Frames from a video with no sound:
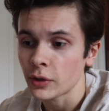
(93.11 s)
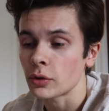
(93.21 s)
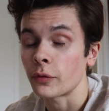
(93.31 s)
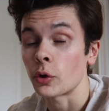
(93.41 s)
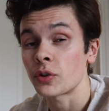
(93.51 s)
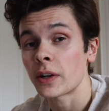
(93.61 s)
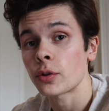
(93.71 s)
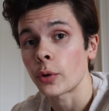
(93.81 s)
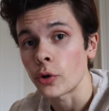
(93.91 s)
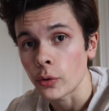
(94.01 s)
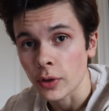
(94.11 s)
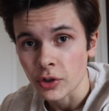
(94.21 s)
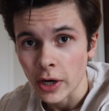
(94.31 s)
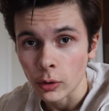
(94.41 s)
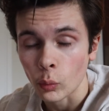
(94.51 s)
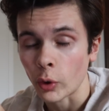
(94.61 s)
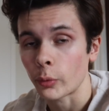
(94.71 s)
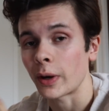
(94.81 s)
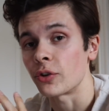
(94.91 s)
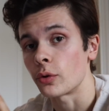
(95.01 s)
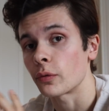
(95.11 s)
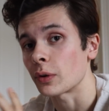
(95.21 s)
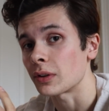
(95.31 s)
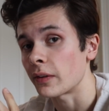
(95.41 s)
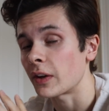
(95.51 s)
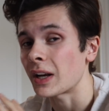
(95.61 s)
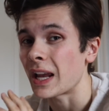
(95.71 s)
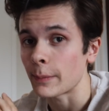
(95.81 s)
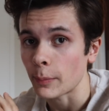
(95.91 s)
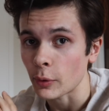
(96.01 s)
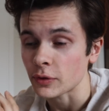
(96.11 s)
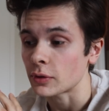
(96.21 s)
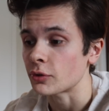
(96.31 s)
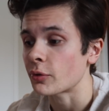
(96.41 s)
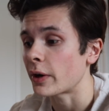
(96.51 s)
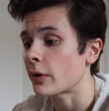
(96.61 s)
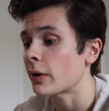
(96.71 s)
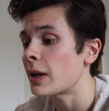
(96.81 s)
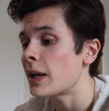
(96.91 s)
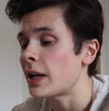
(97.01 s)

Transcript: So for those of you guys who are new to the channel and wonder what I do for a living, I am a personal trainer.